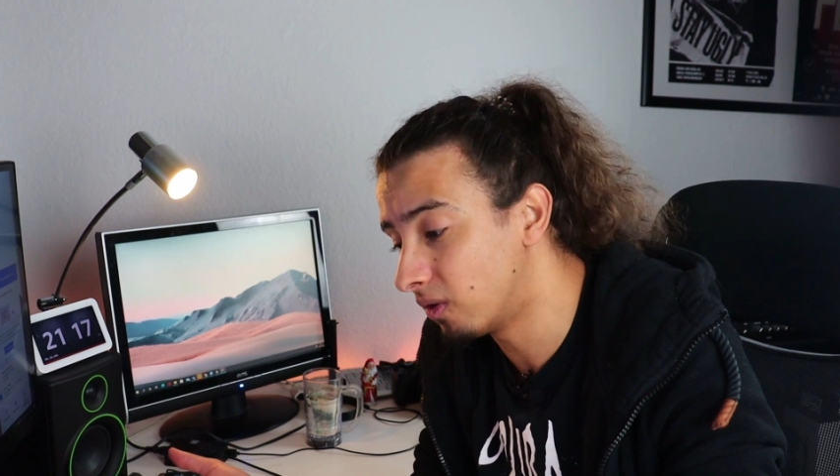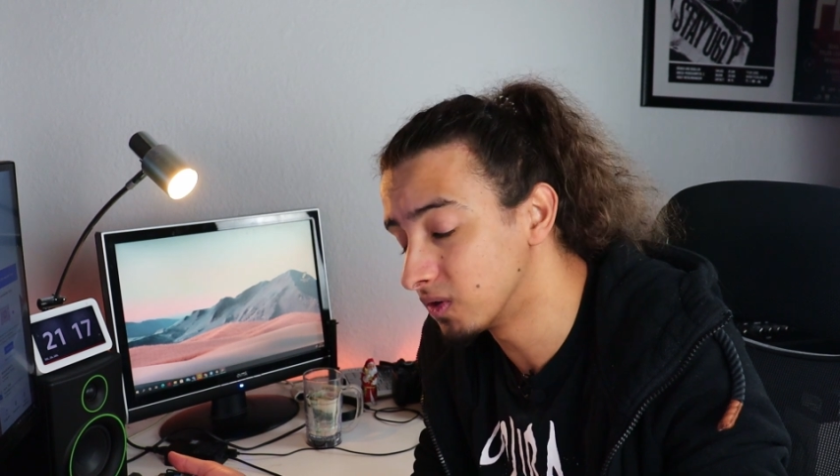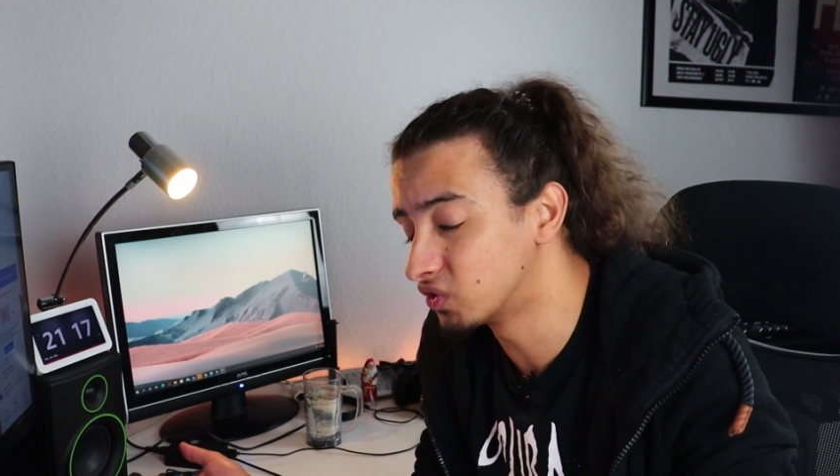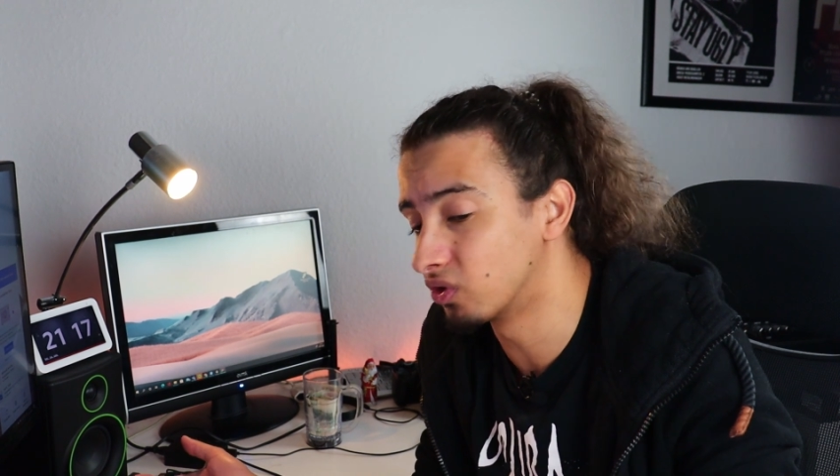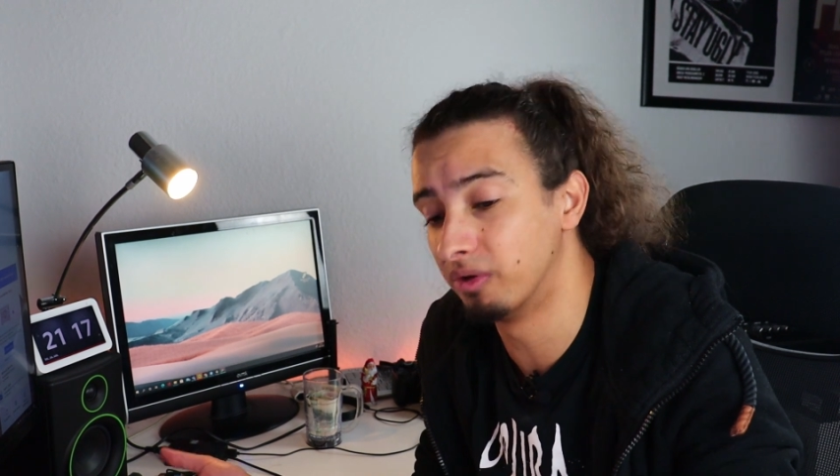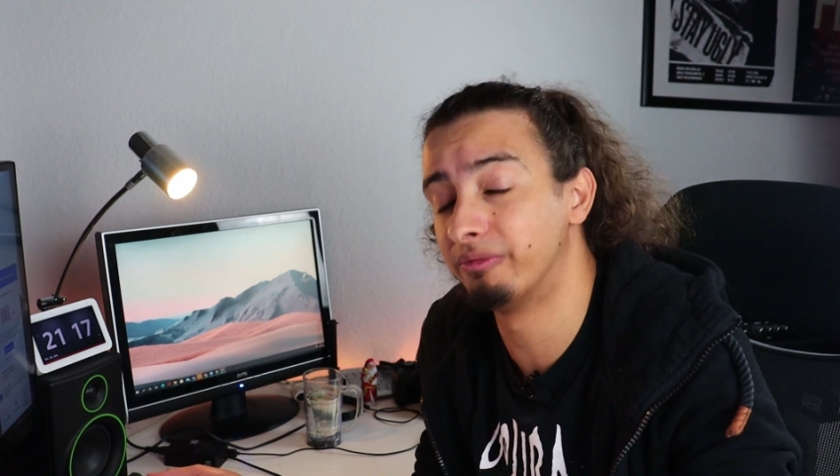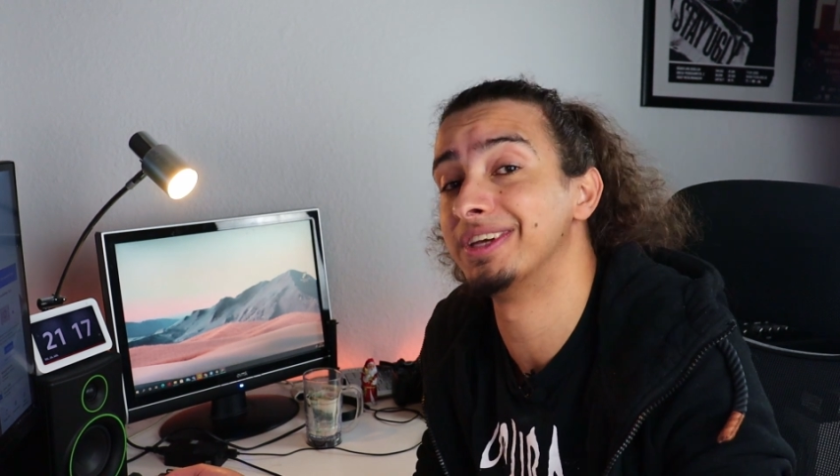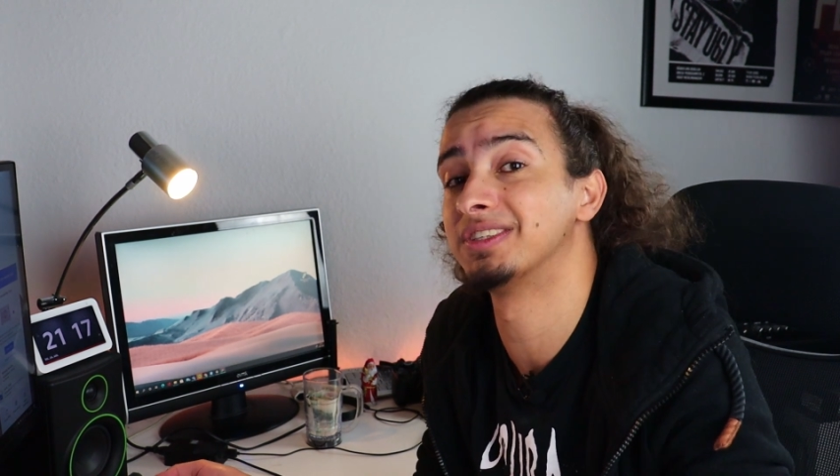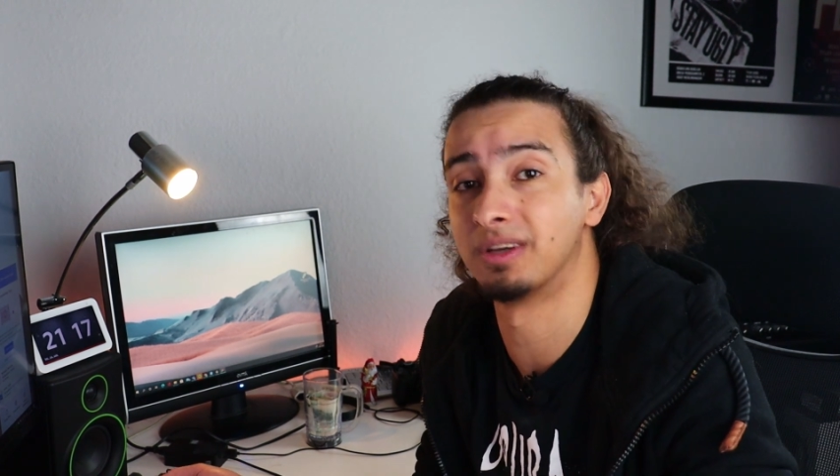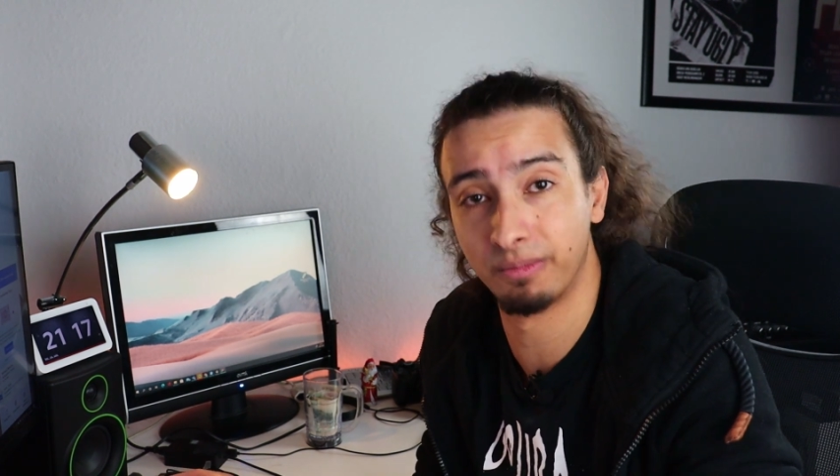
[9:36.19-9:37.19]
also
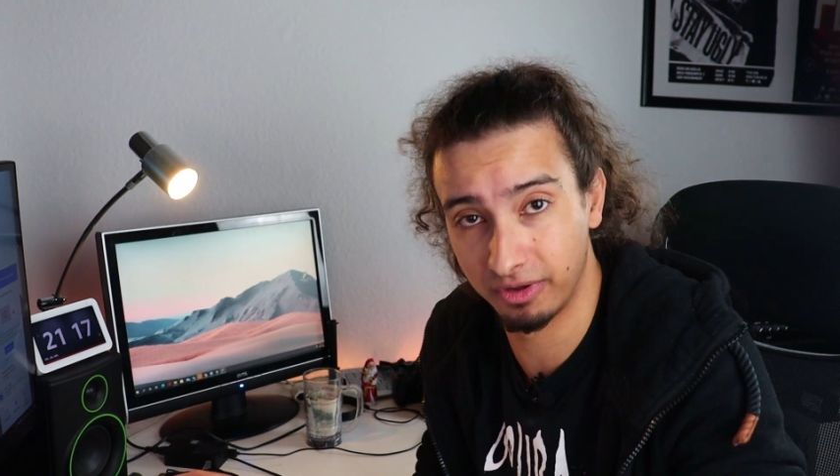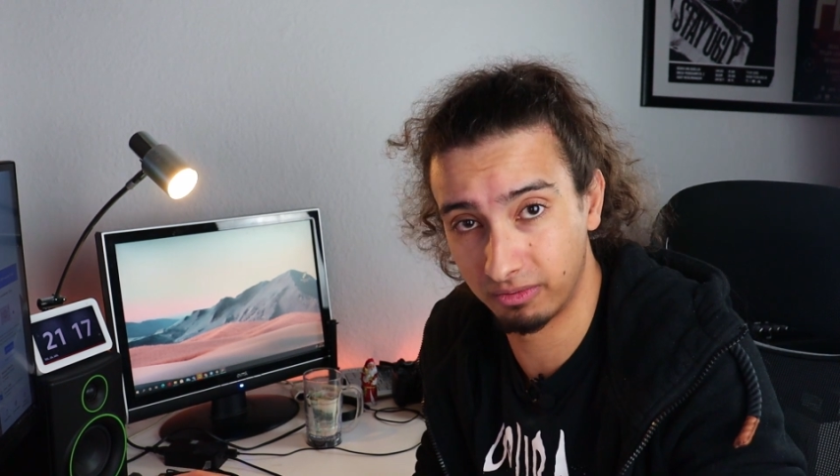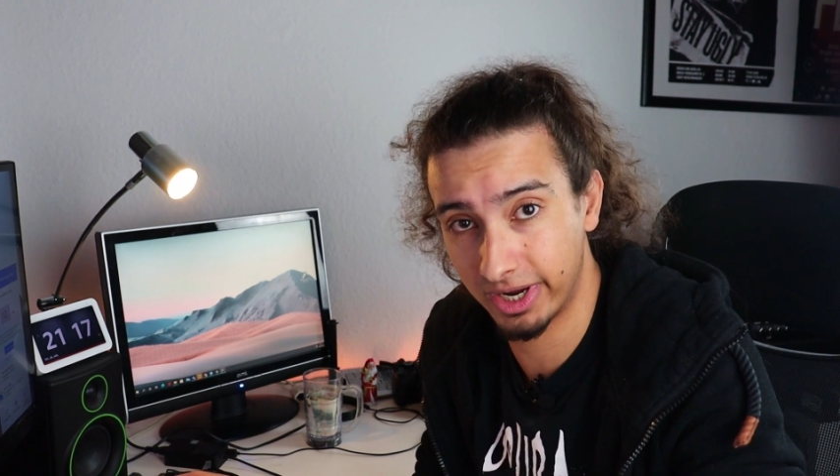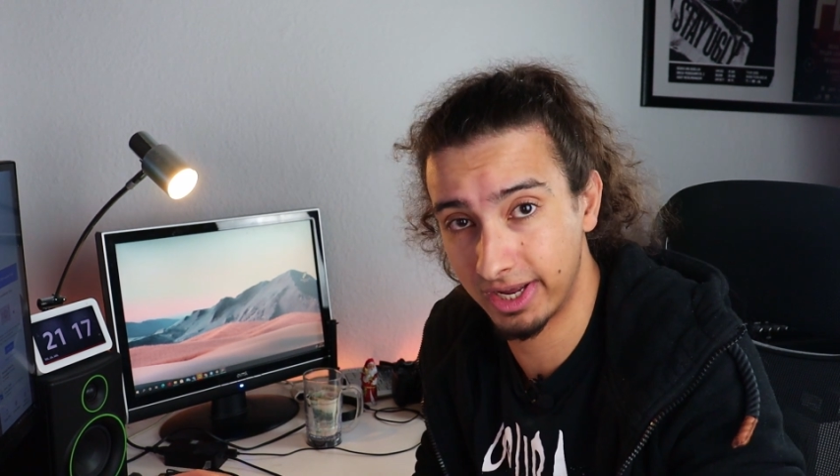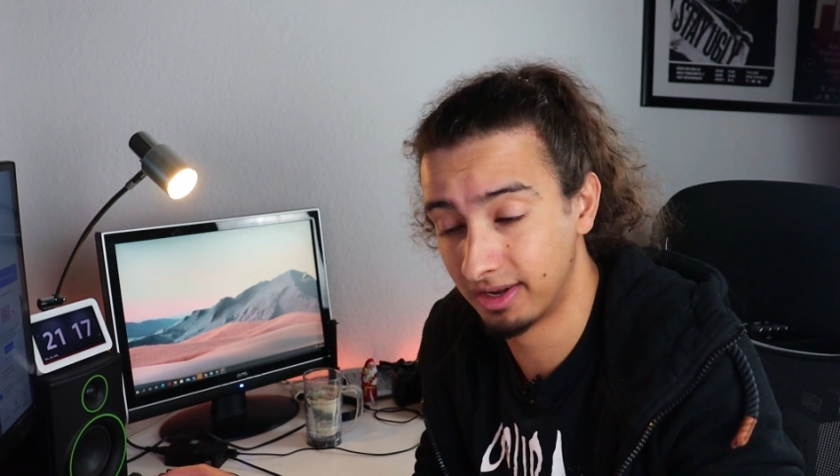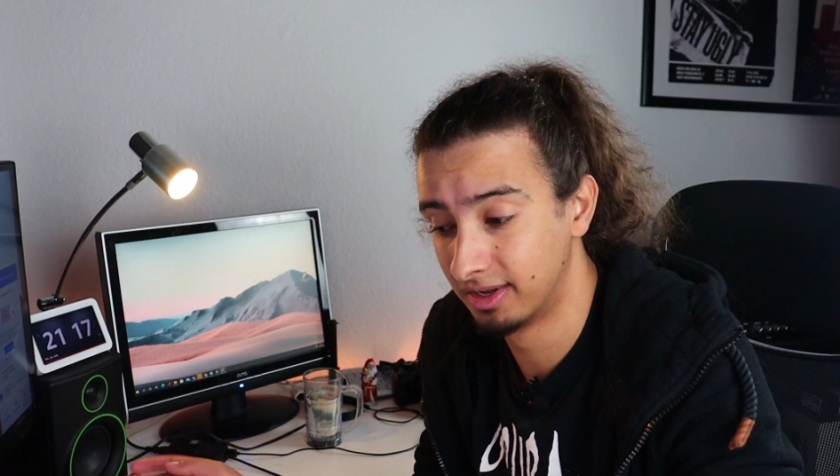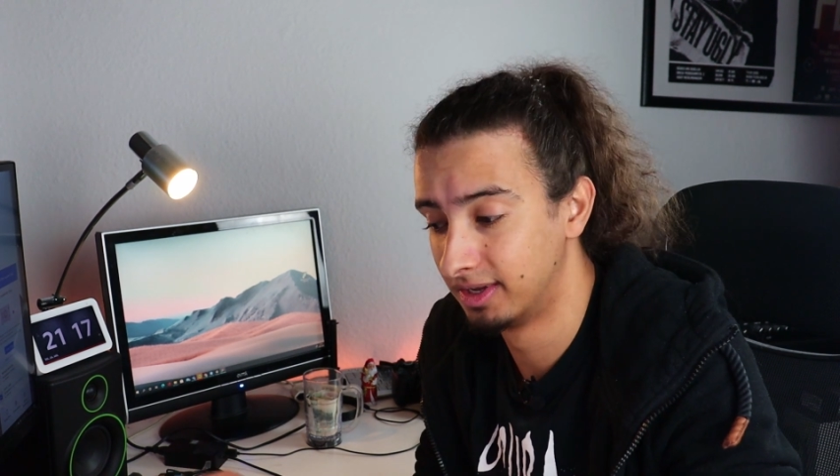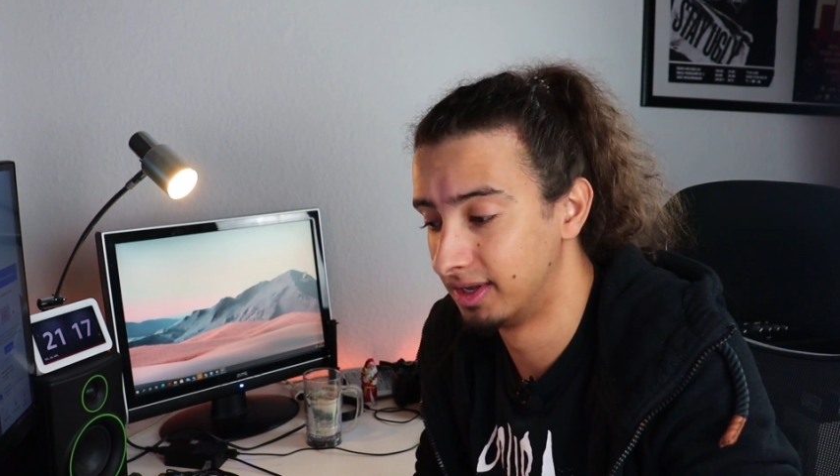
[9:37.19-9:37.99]
conveys something, right?